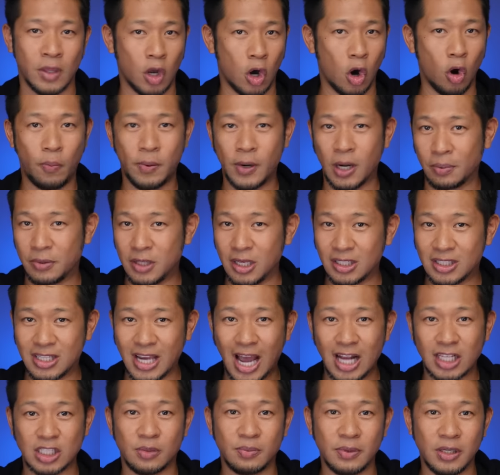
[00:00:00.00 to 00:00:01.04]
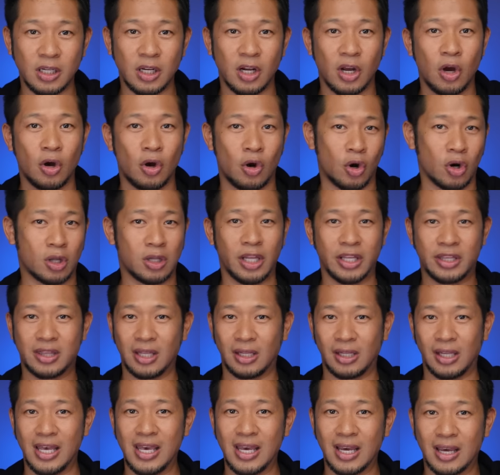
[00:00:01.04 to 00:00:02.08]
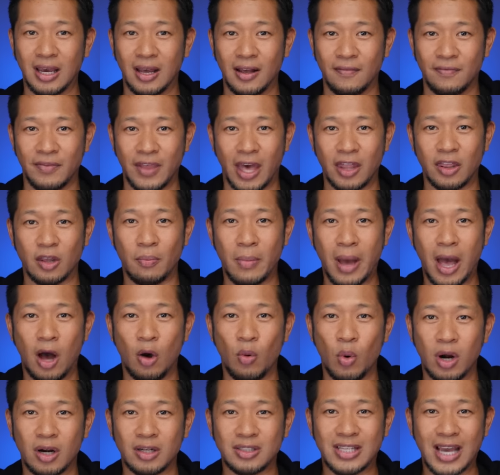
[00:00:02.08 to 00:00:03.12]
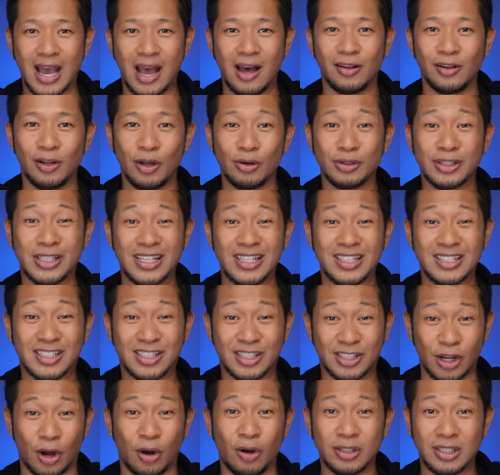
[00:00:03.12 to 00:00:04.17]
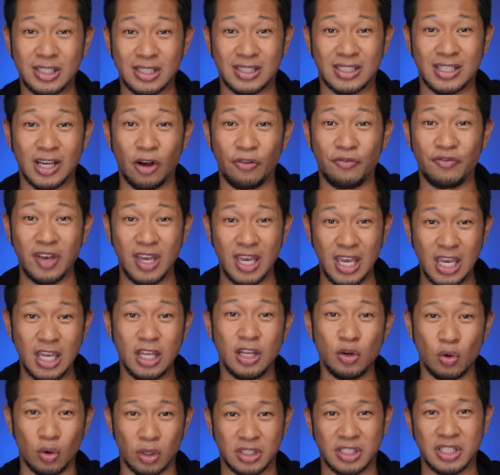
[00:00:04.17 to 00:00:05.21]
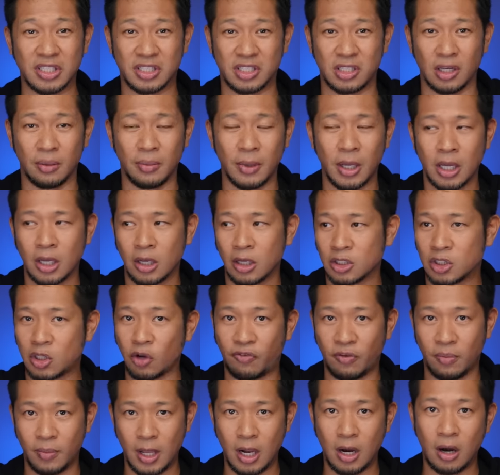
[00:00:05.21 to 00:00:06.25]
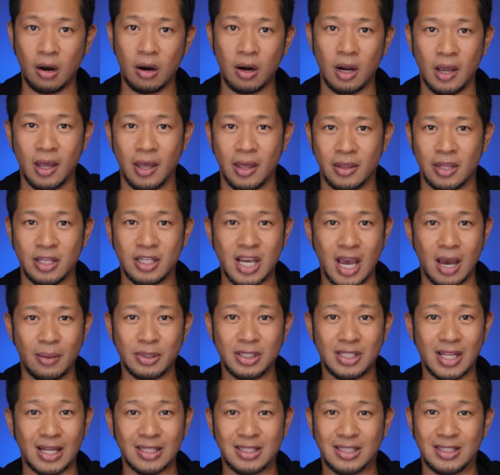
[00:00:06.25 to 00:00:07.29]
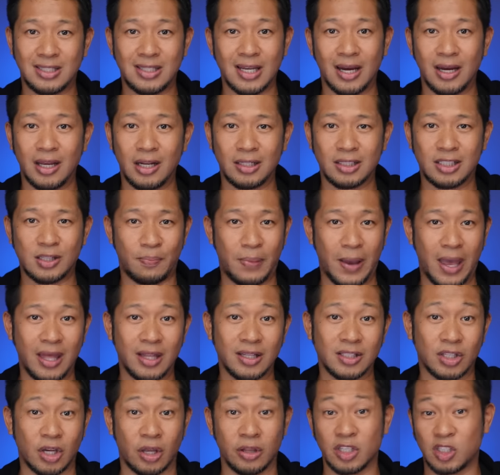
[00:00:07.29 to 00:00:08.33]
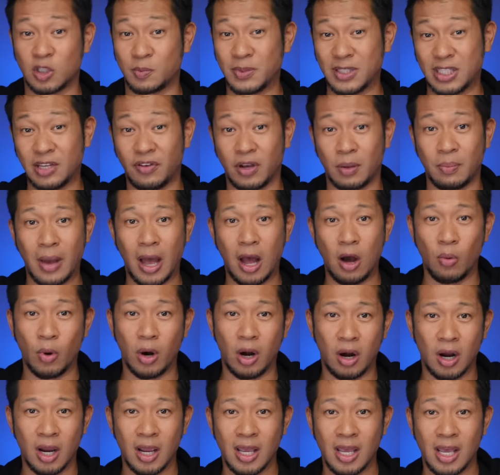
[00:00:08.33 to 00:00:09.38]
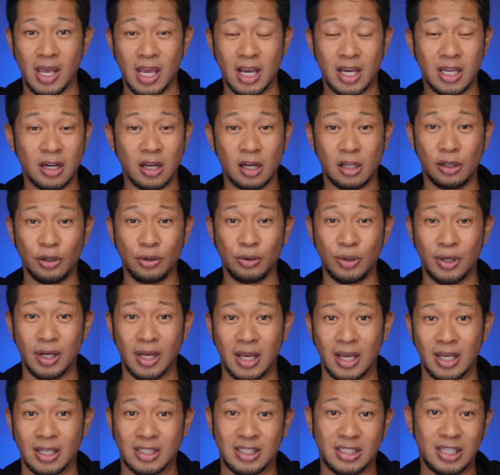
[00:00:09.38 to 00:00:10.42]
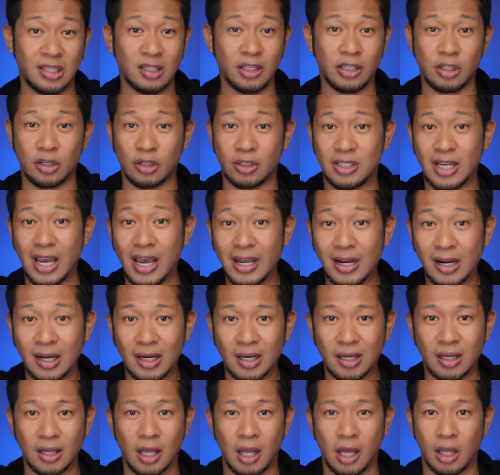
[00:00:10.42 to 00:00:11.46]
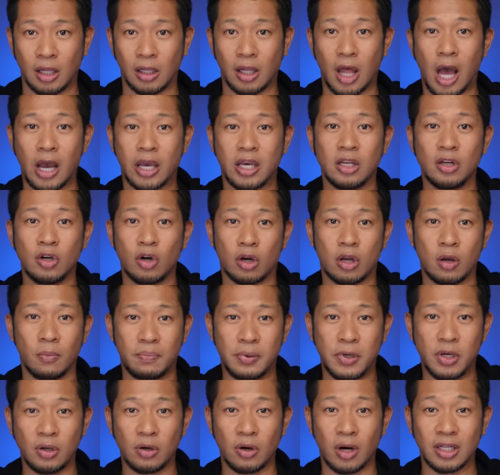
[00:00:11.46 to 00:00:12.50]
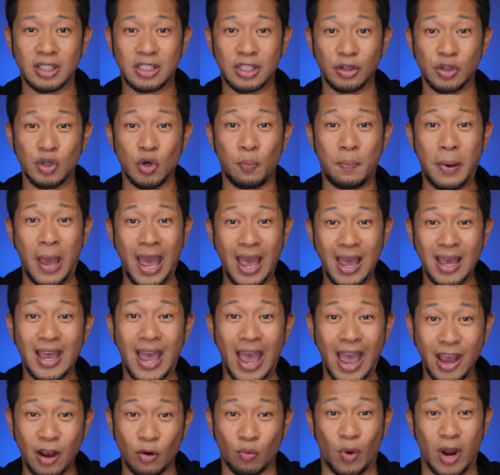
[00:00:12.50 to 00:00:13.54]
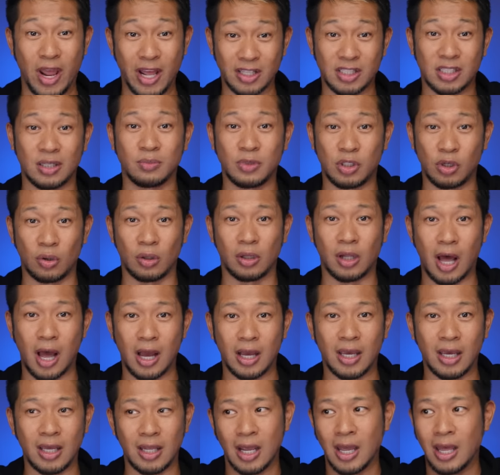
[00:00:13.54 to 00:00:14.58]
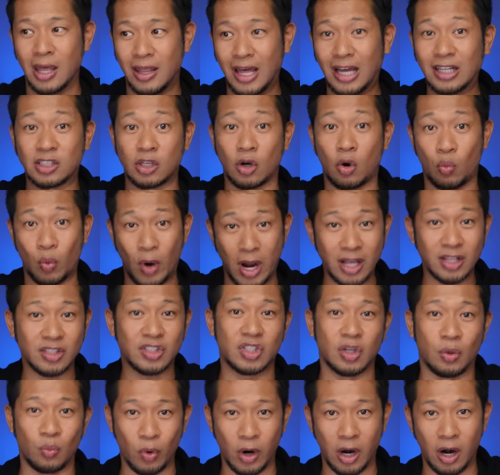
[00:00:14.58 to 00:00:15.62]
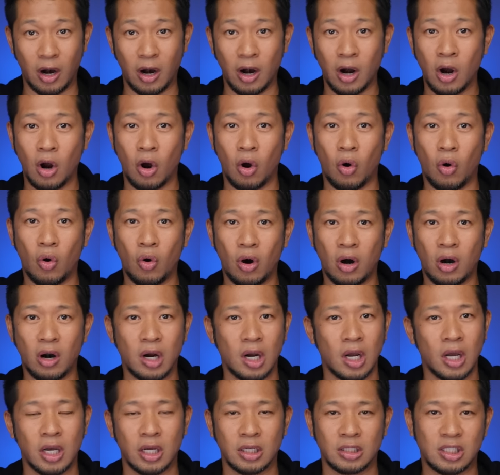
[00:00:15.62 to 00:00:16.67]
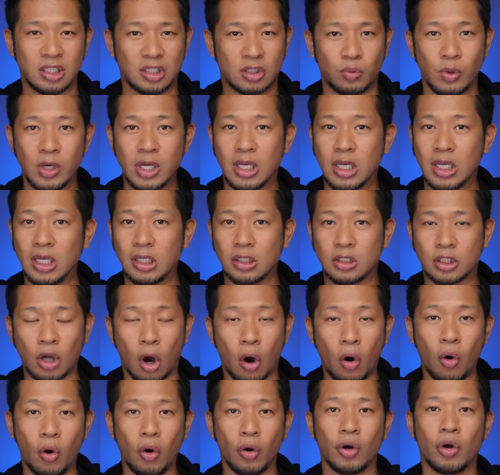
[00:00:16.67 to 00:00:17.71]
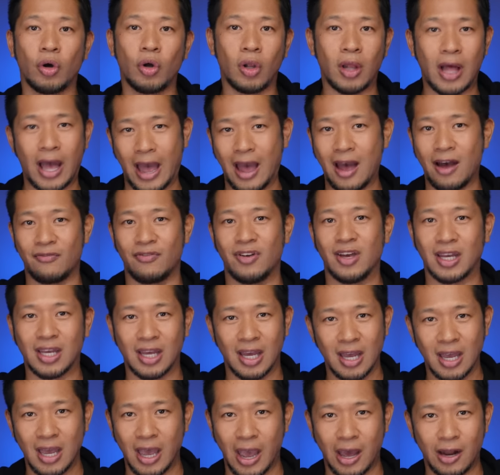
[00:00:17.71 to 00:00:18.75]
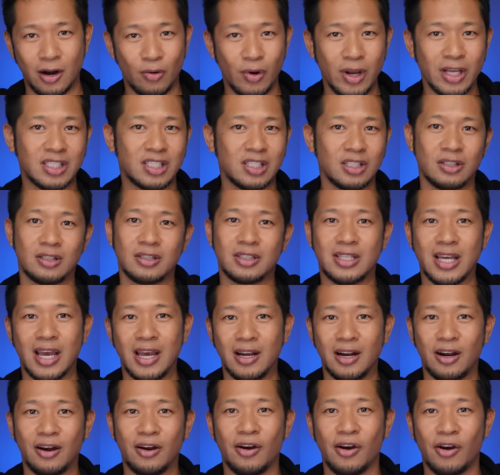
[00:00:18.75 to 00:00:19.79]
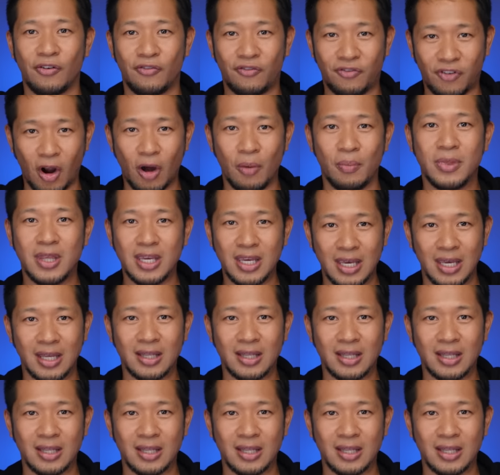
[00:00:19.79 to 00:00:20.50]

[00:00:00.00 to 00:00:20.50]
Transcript: Open up the attachment or click the link, and the malware downloads and installs itself in your system. So from there, the damage that's done depends on the specific malware. It can include stealing your data, locking your computer until you pay a ransom to unlock it, that's ransomware, or just wreaking total havoc and erasing your data from the